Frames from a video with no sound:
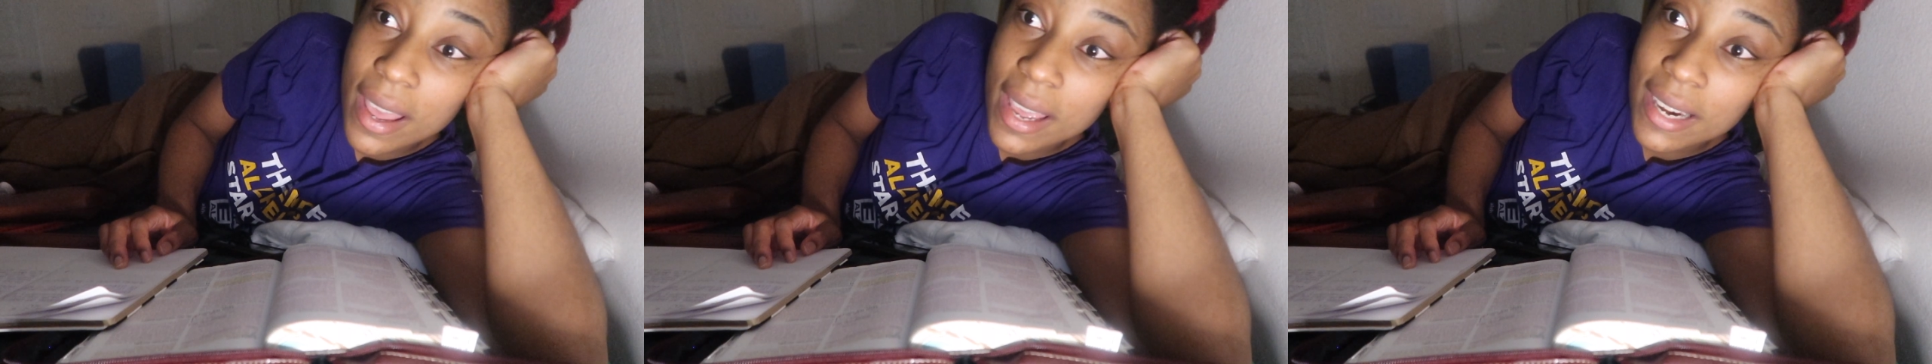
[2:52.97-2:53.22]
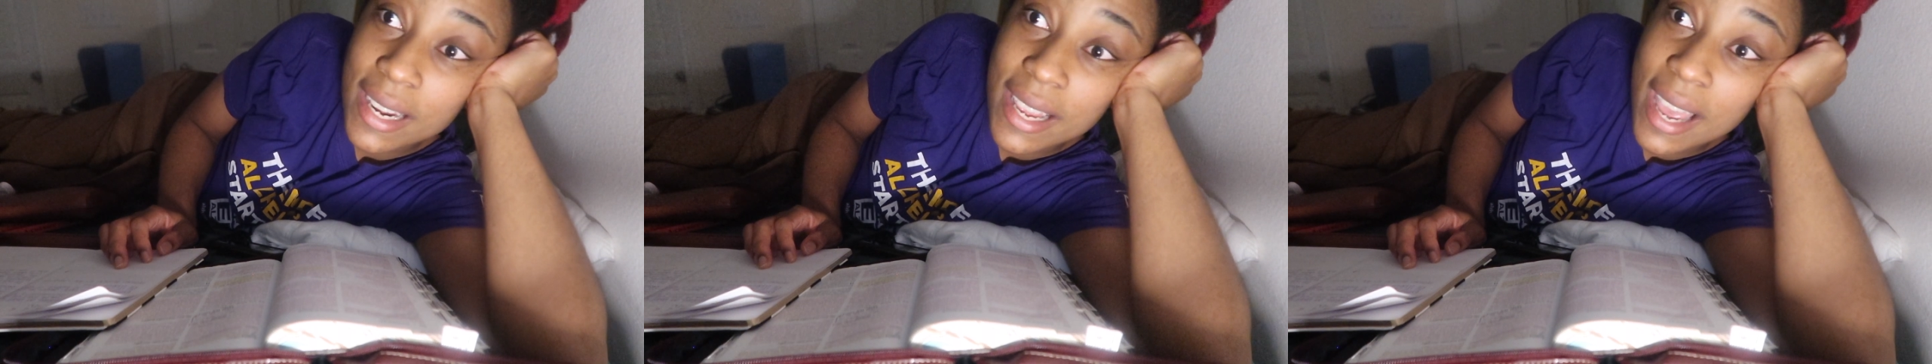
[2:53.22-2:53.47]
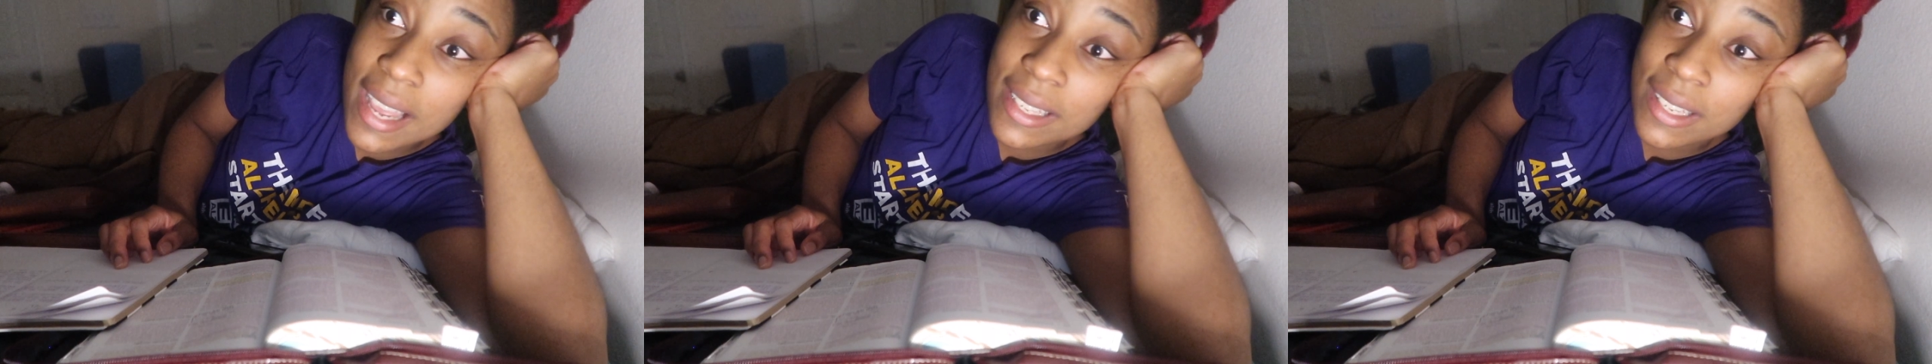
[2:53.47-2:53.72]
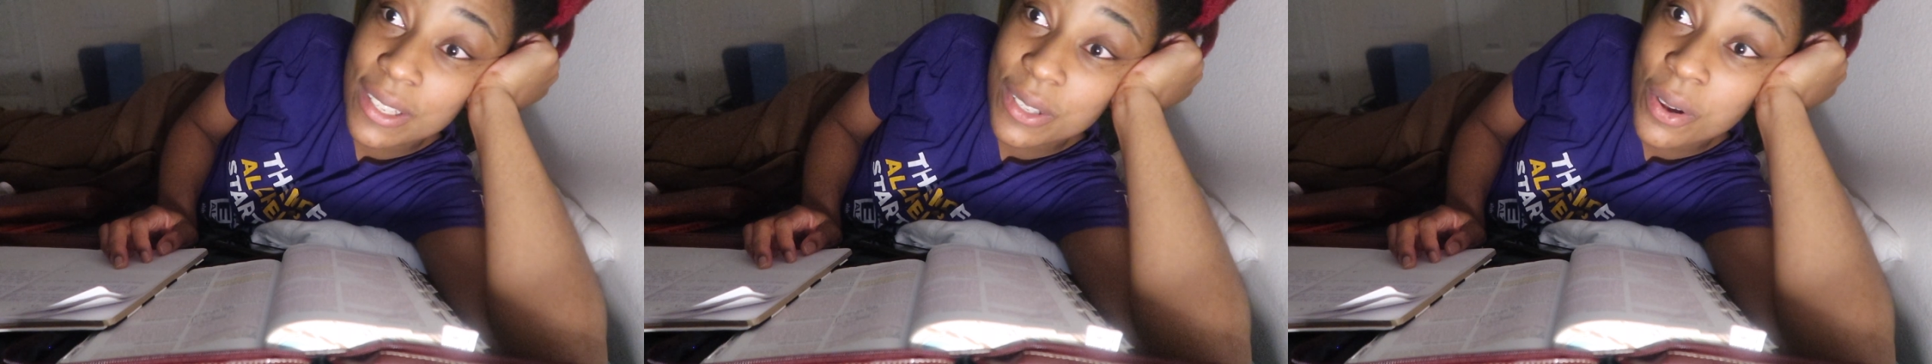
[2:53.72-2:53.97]
and he
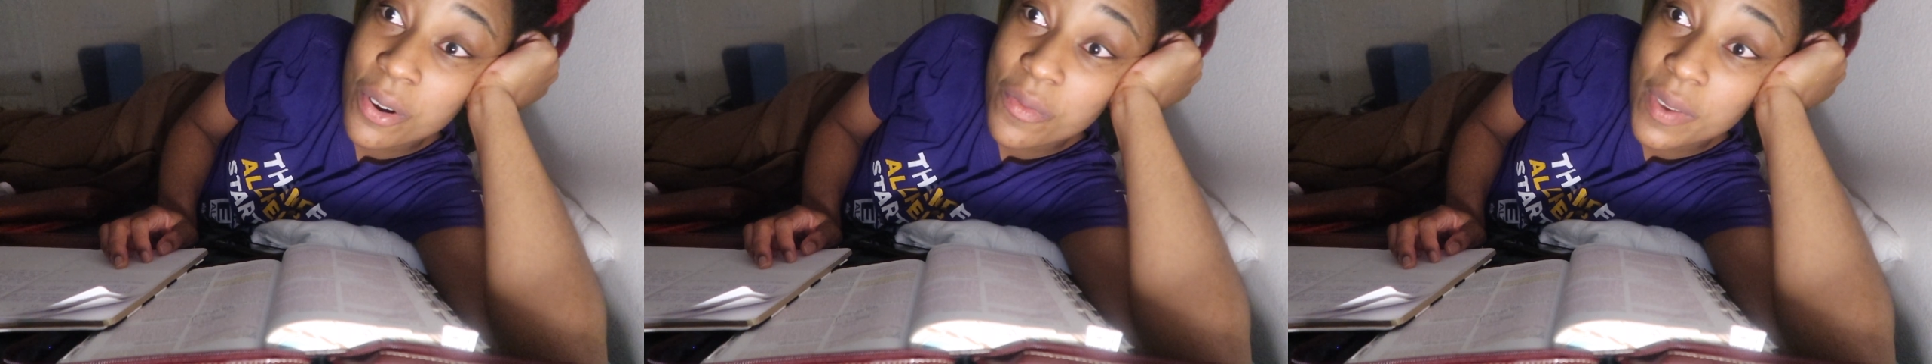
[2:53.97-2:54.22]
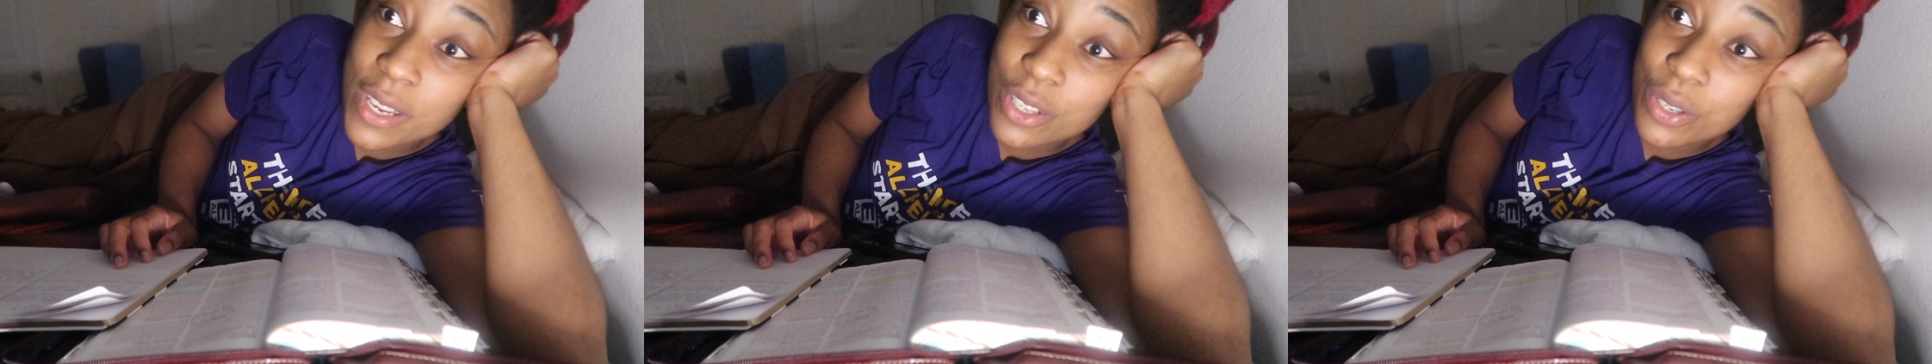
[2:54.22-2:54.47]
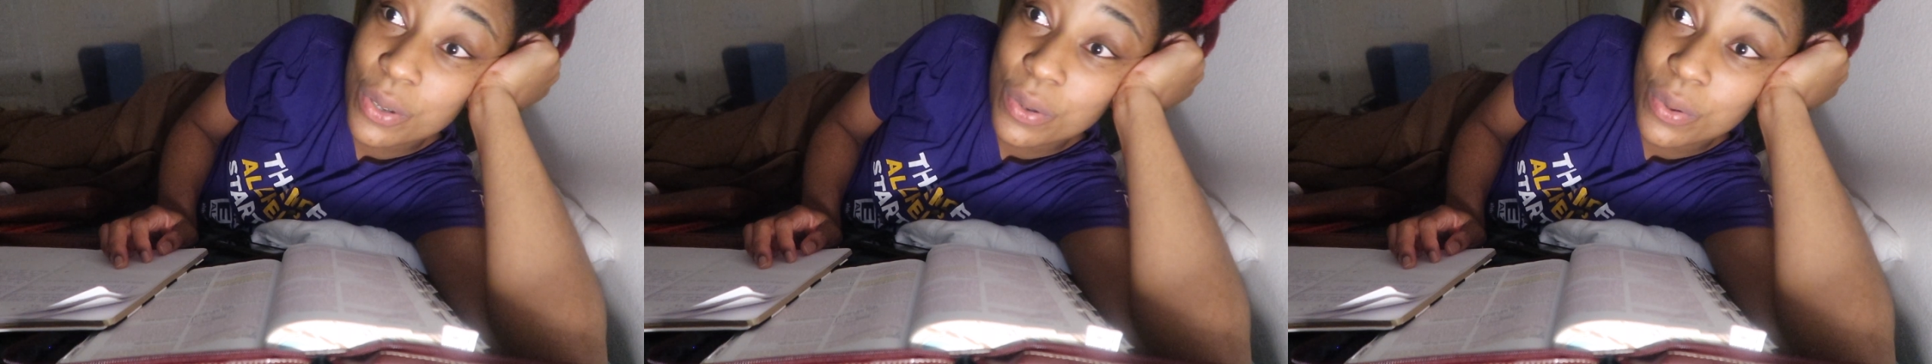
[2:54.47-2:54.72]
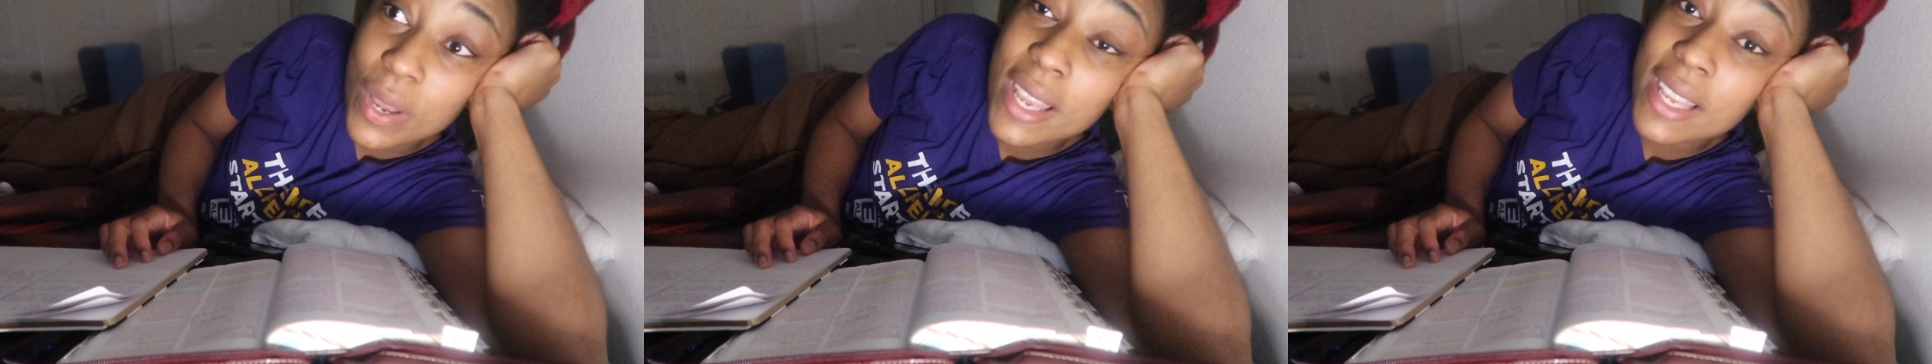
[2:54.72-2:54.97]
hasn't told me to